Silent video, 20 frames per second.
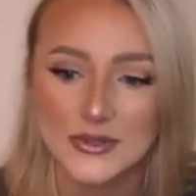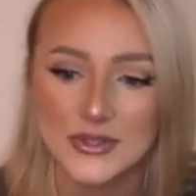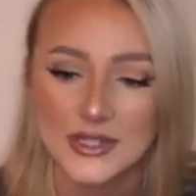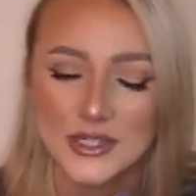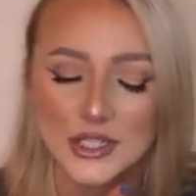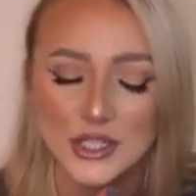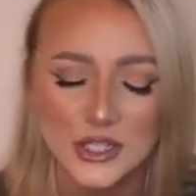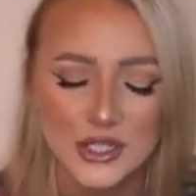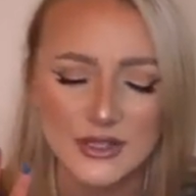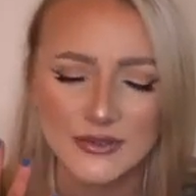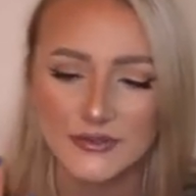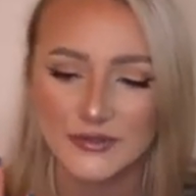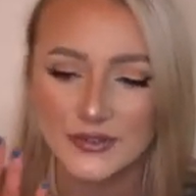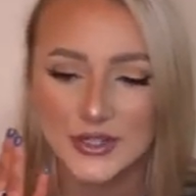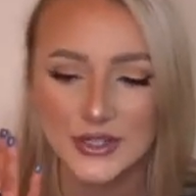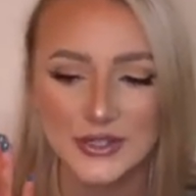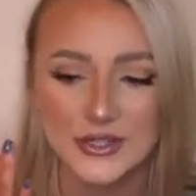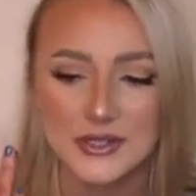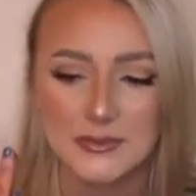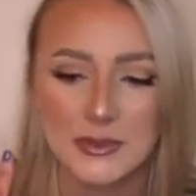and it just
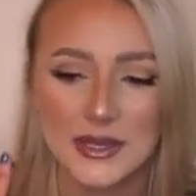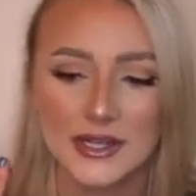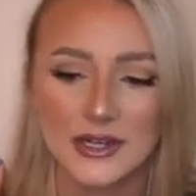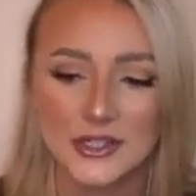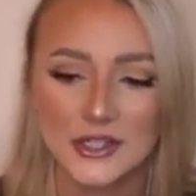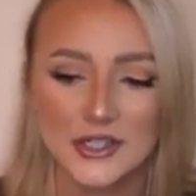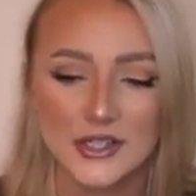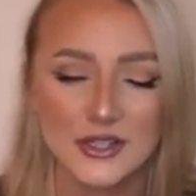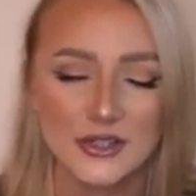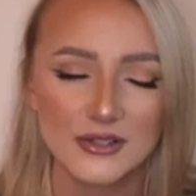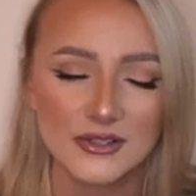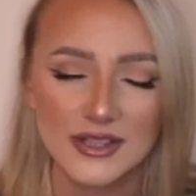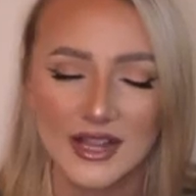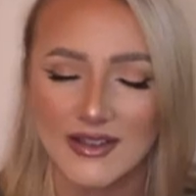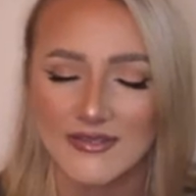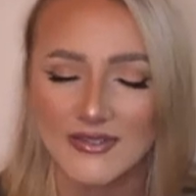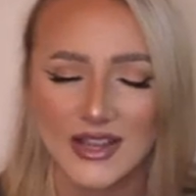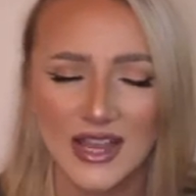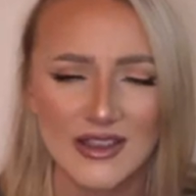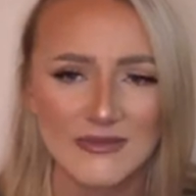confused me and I just couldn't
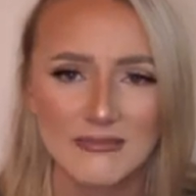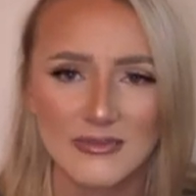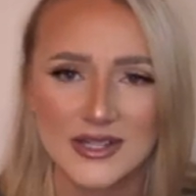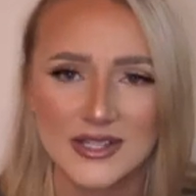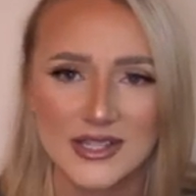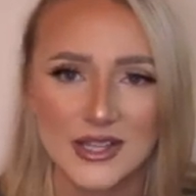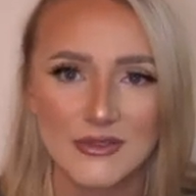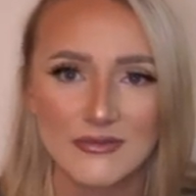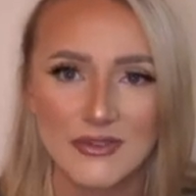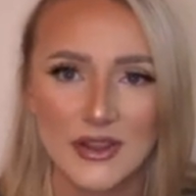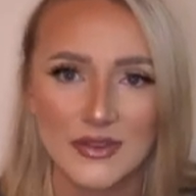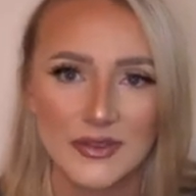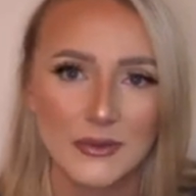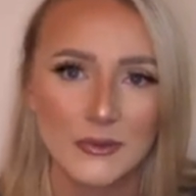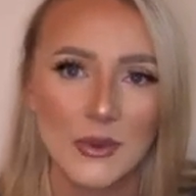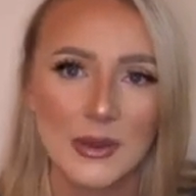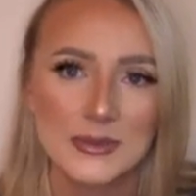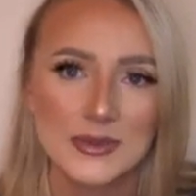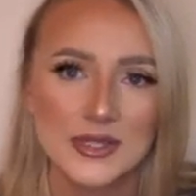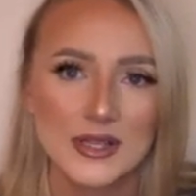navigate myself around the
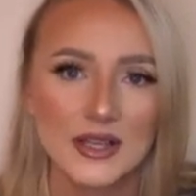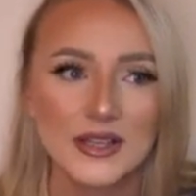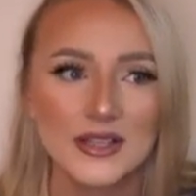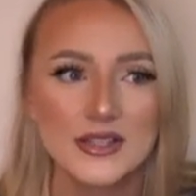website.